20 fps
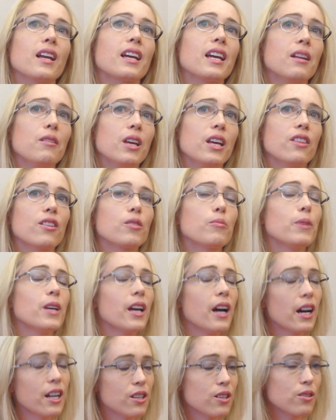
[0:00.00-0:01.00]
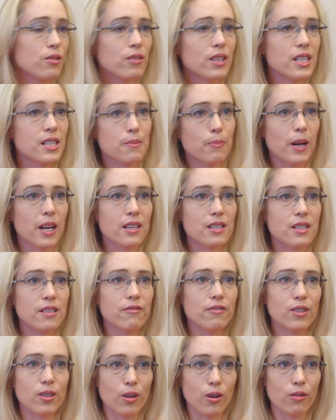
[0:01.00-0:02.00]
can either be
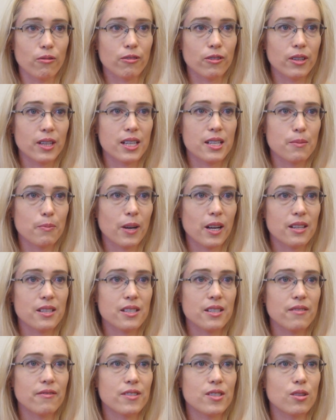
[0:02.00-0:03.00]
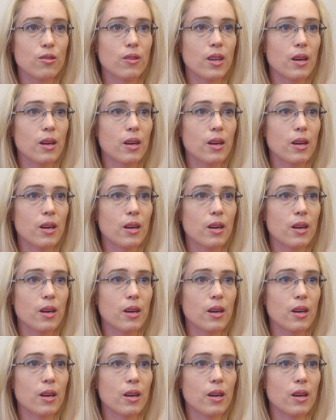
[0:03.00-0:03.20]
under-responsive or over-responsive, so